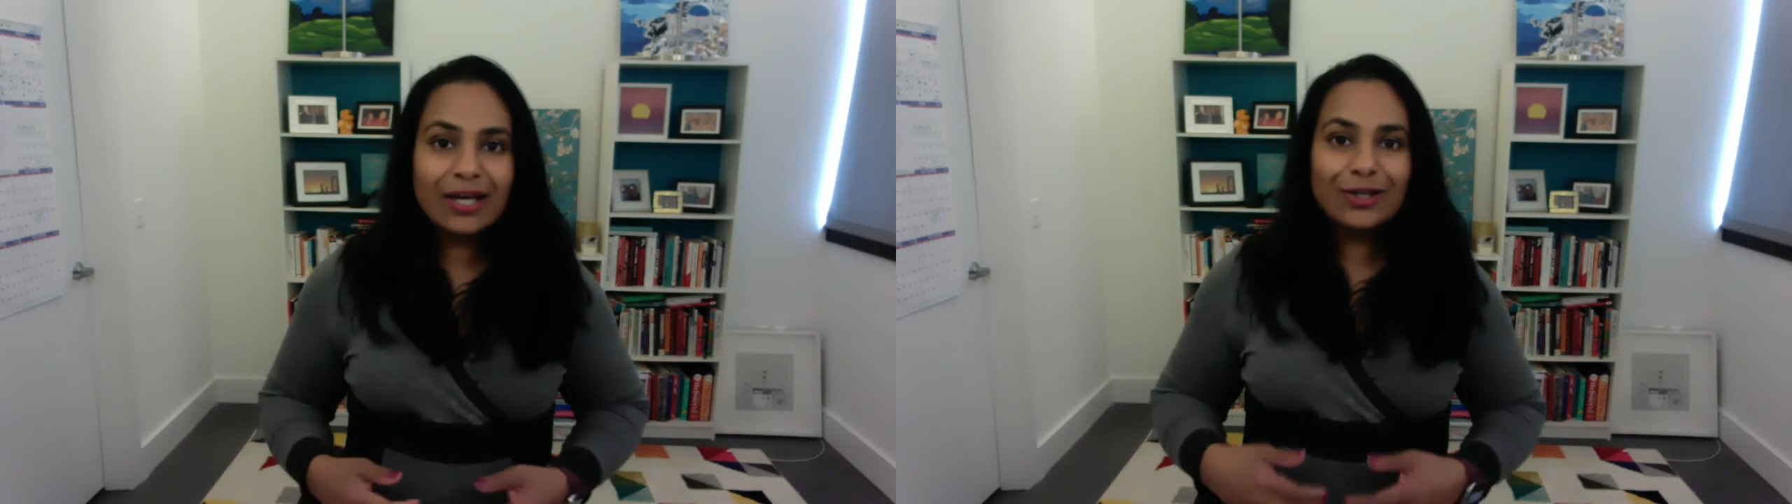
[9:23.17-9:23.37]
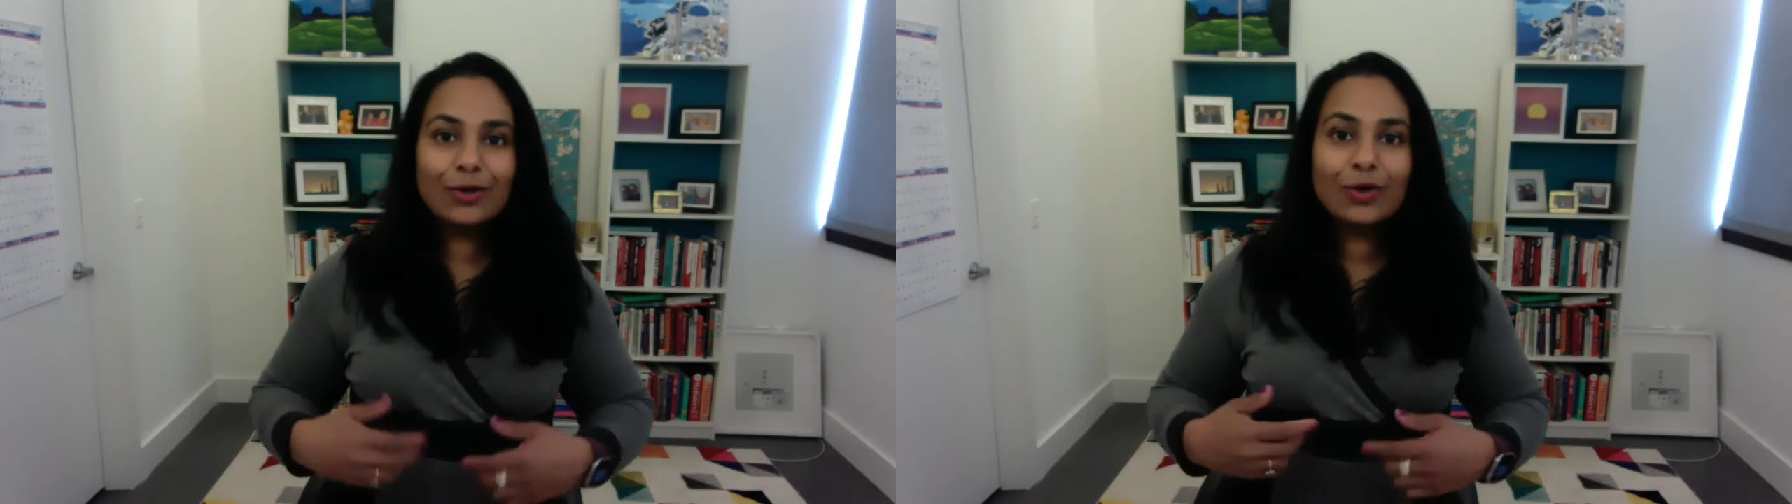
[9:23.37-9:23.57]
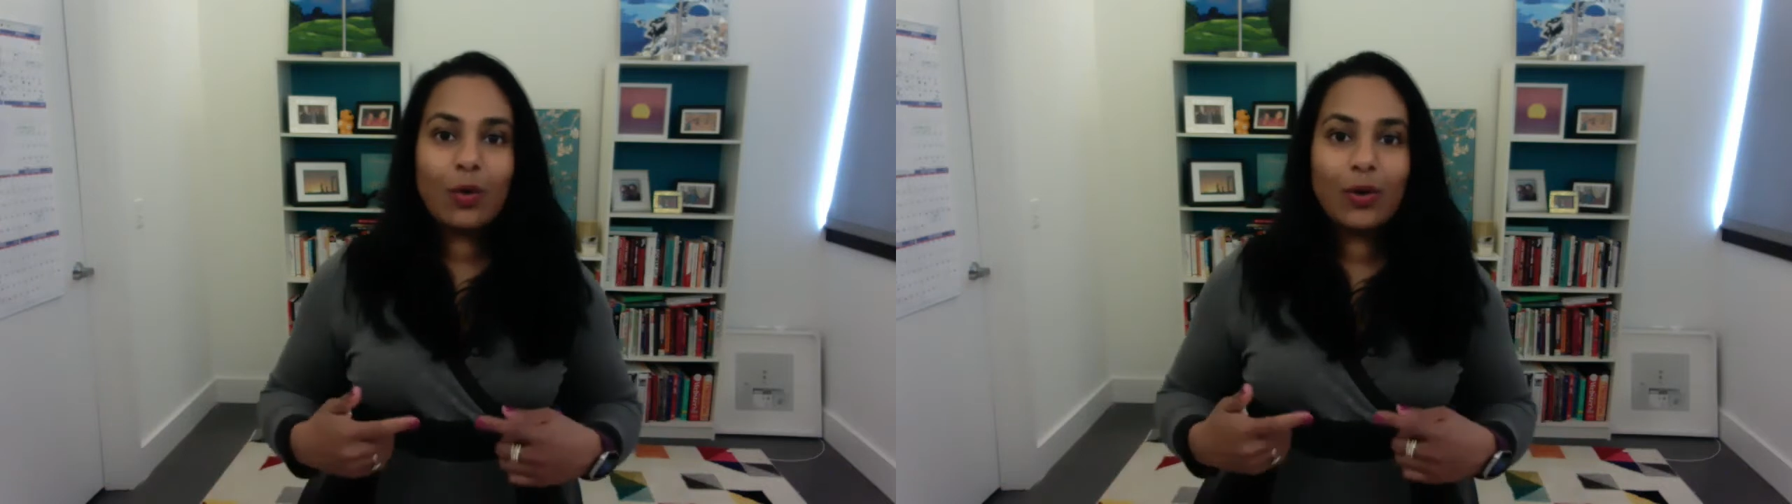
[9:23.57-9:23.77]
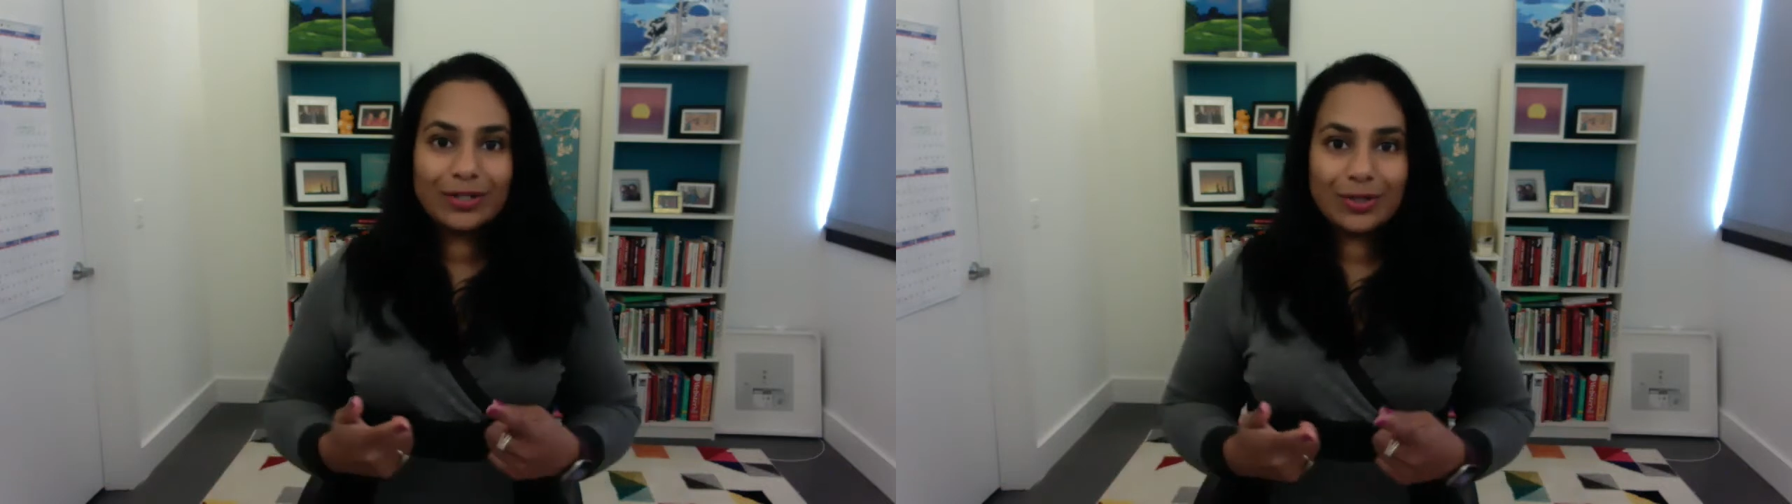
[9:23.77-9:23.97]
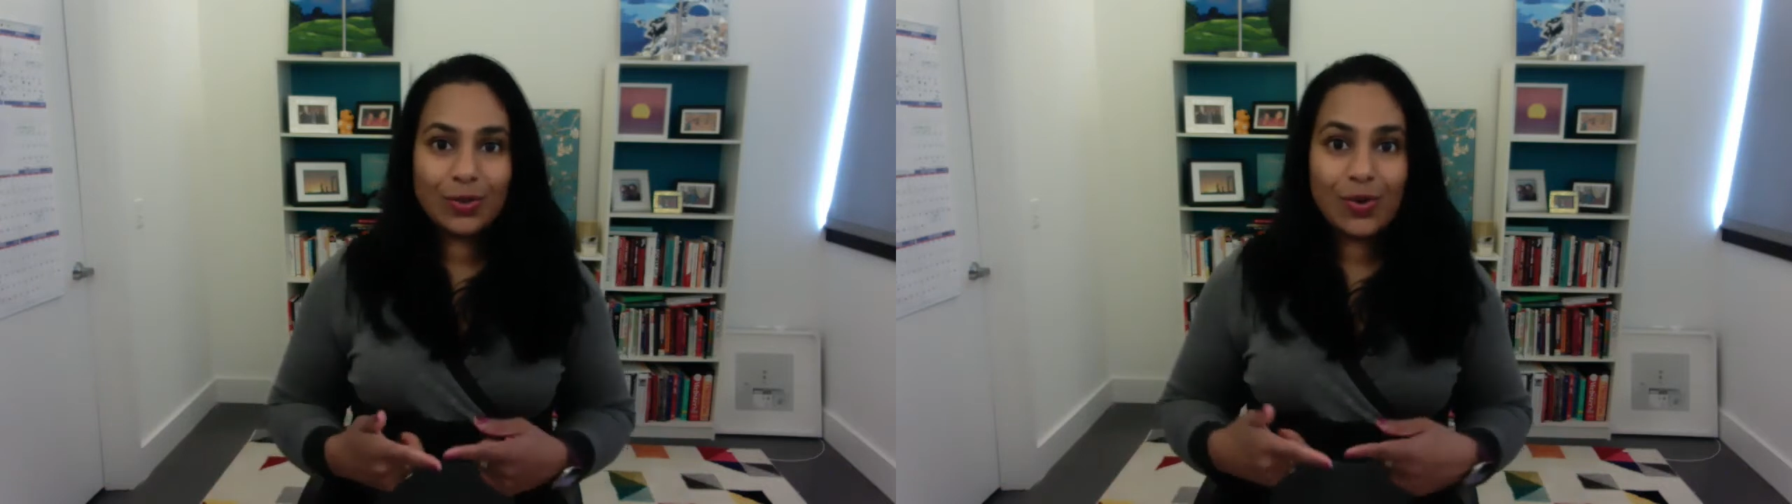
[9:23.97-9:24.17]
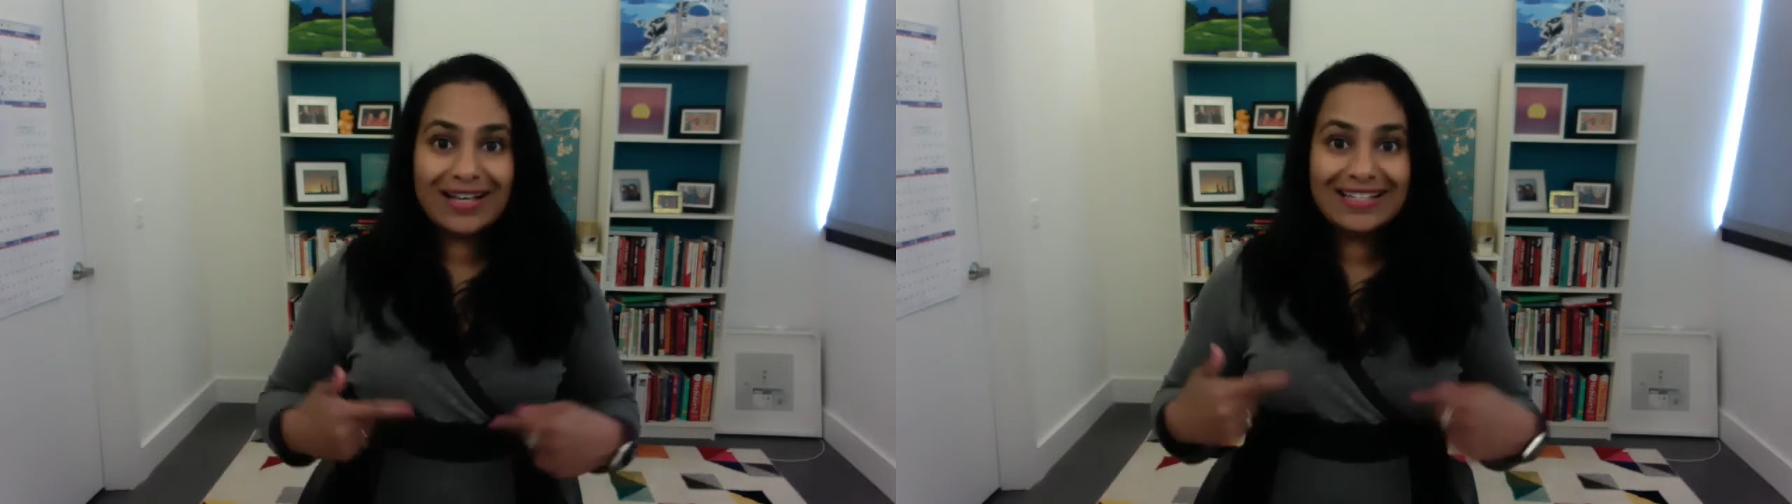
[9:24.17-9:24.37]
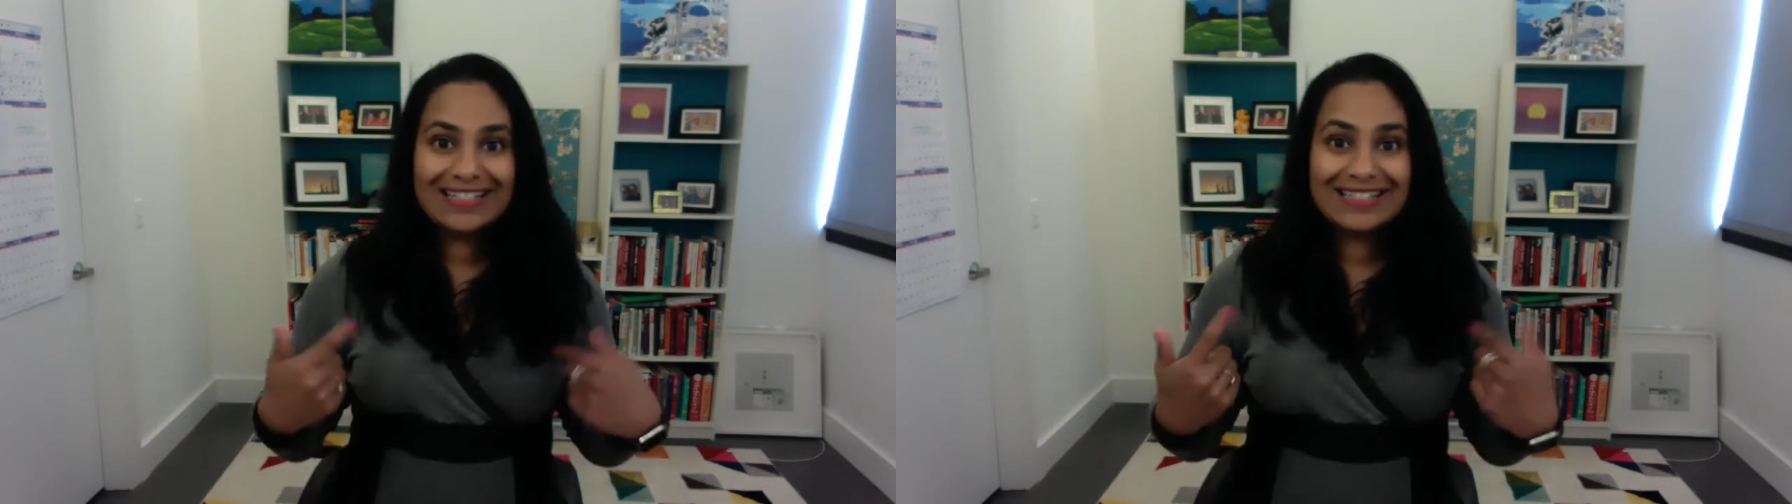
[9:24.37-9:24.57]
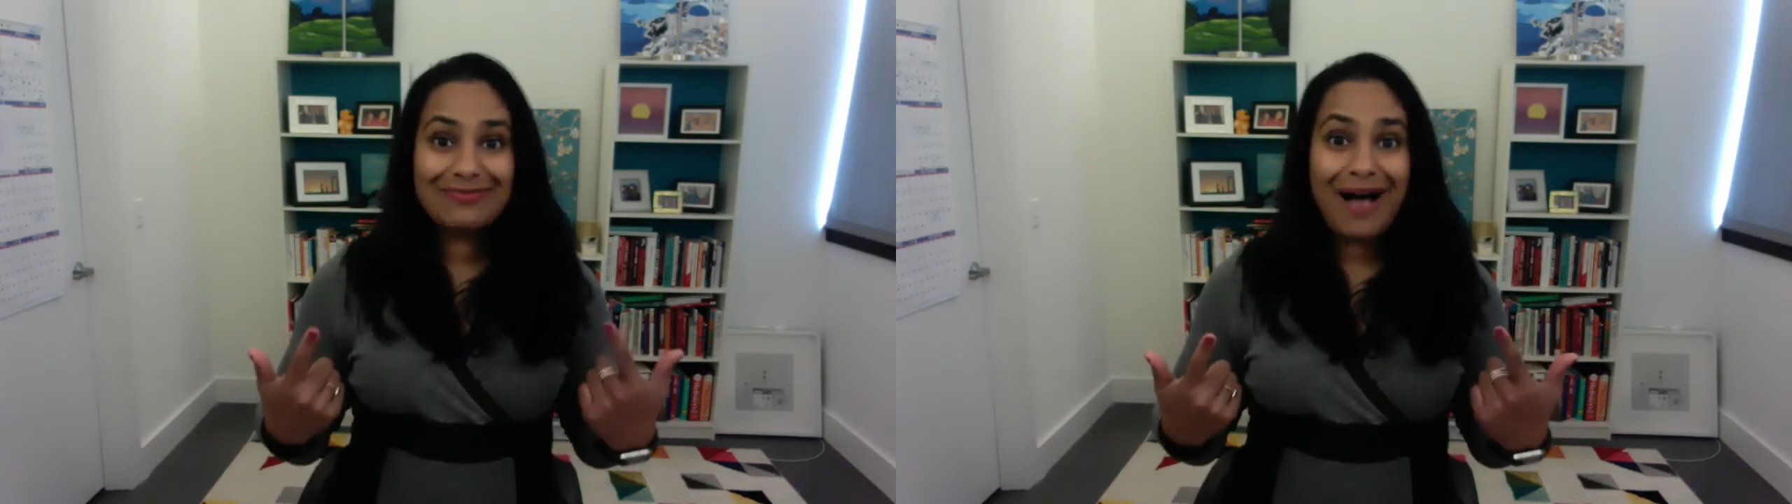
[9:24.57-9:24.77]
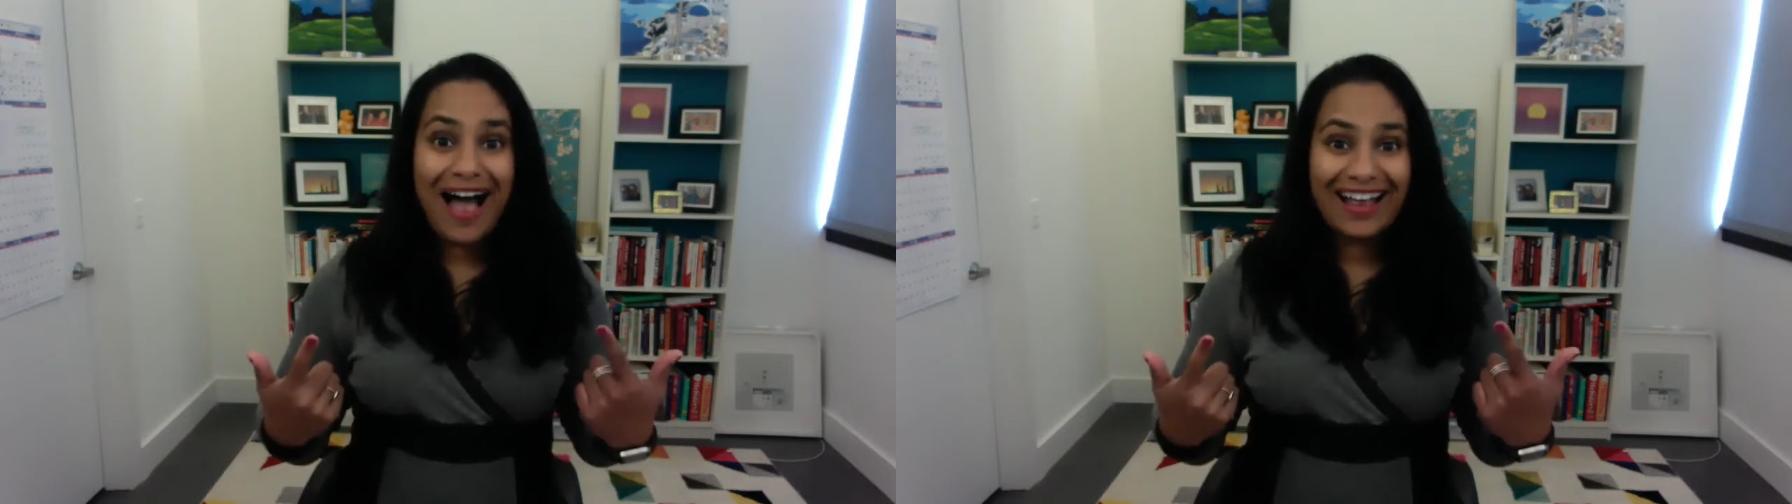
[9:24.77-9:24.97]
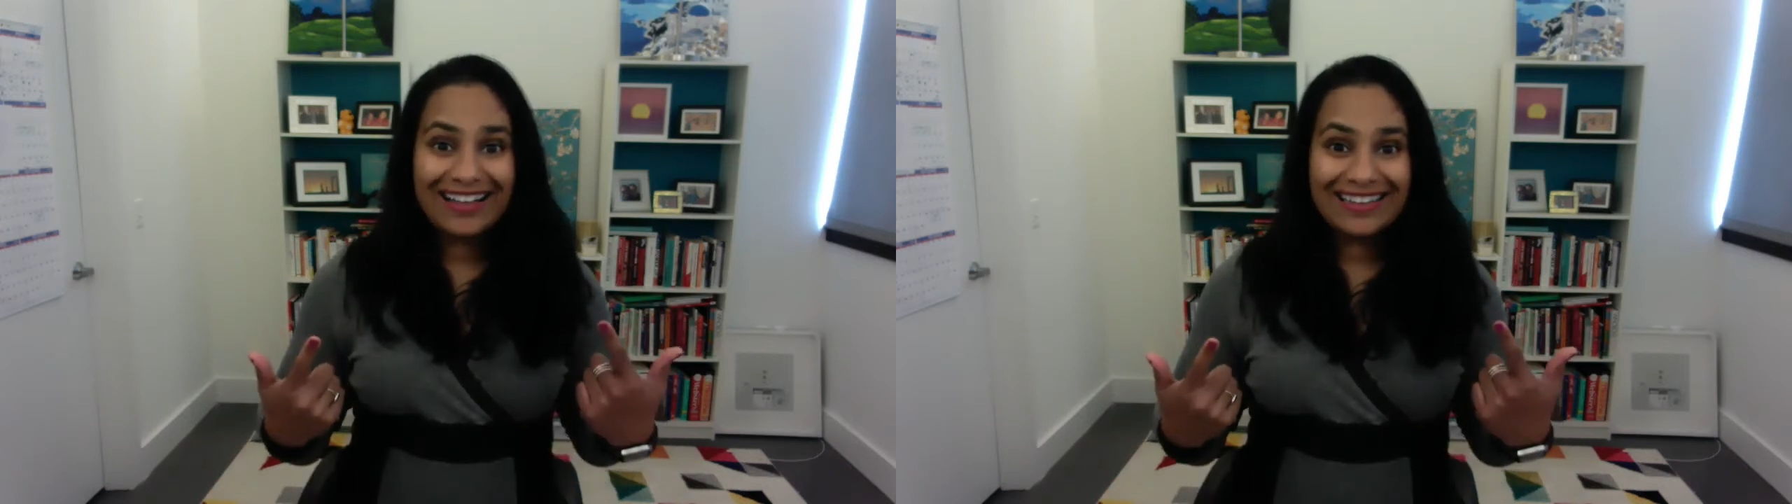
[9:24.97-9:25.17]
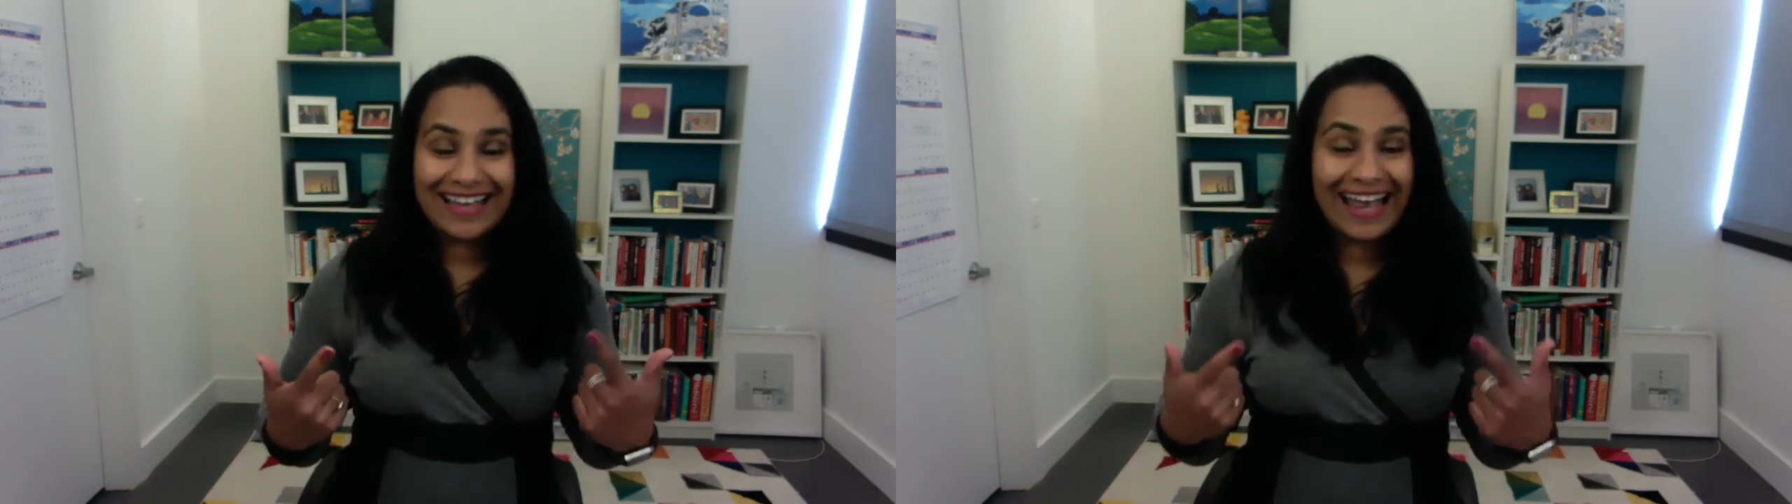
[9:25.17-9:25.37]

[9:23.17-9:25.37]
You're going to smile